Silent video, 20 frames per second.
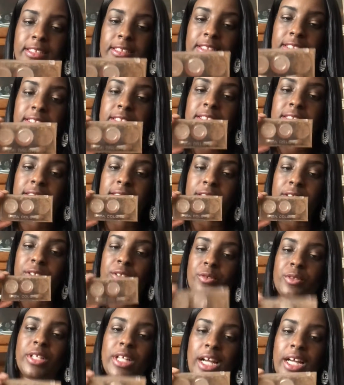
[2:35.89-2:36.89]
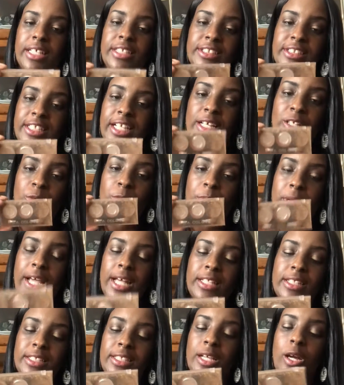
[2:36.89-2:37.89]
This is a three eyeshadow
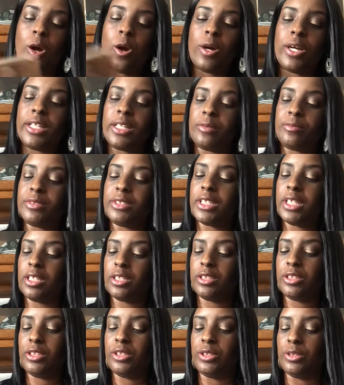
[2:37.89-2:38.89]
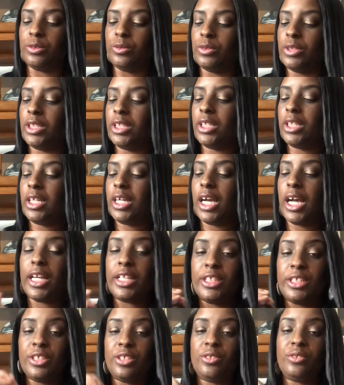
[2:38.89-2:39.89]
palette, y'all, and I'm telling you,
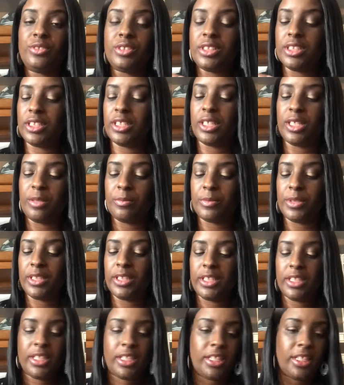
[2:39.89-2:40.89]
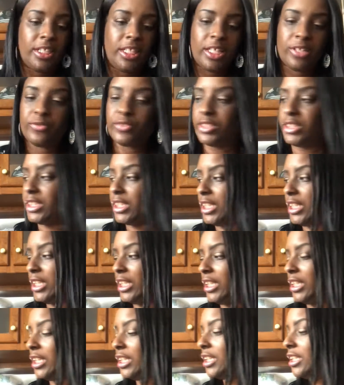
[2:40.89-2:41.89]
I used it up and
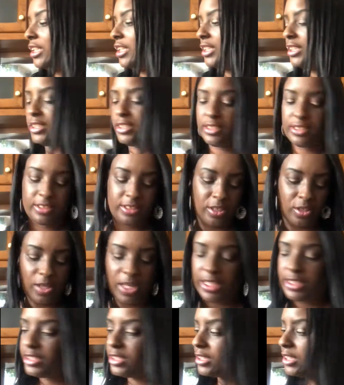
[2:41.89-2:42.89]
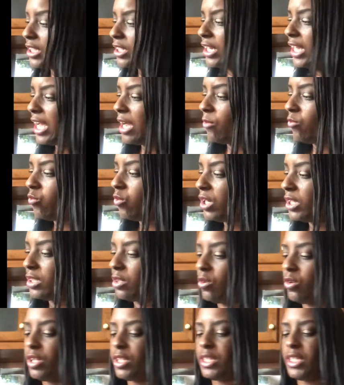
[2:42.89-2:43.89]
everything. So I still have one
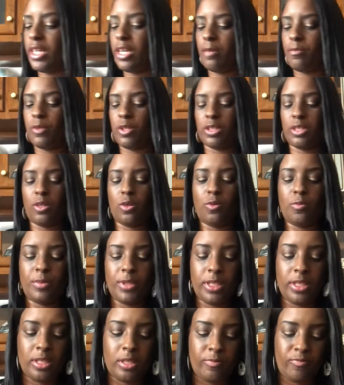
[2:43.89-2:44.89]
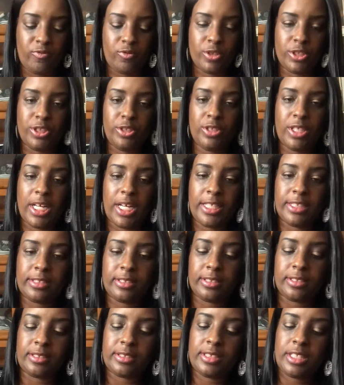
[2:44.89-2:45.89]
on there. I'm going to open it up for you guys
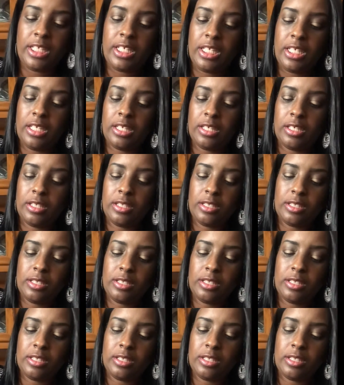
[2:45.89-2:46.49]
to see.